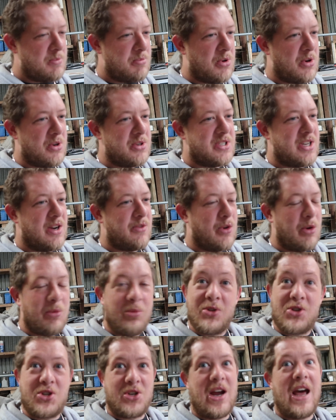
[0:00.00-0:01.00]
Poor Cefiro.
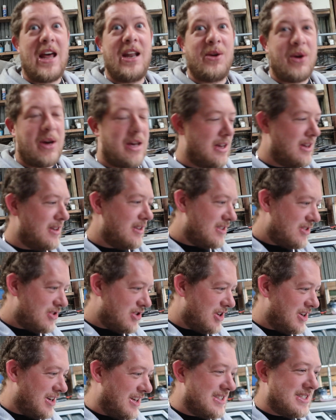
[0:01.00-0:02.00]
But sure, anyway,
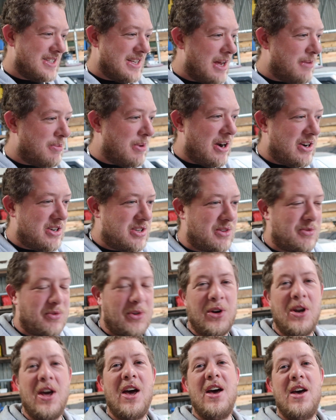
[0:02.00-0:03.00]
sure, this is not part of the
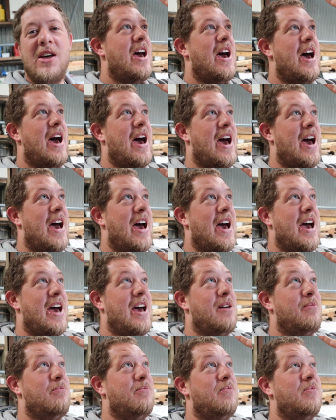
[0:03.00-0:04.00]
fun.
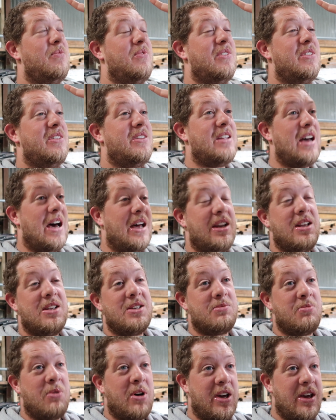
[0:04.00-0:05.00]
That
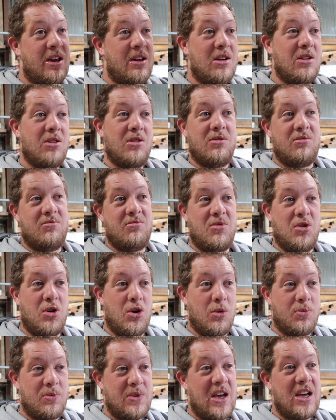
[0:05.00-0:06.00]
is my
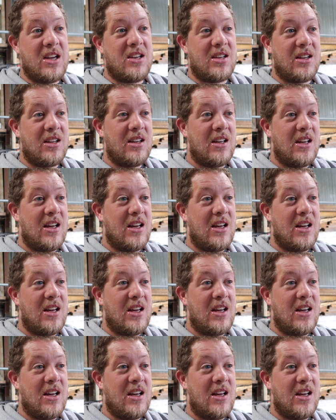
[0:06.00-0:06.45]
update.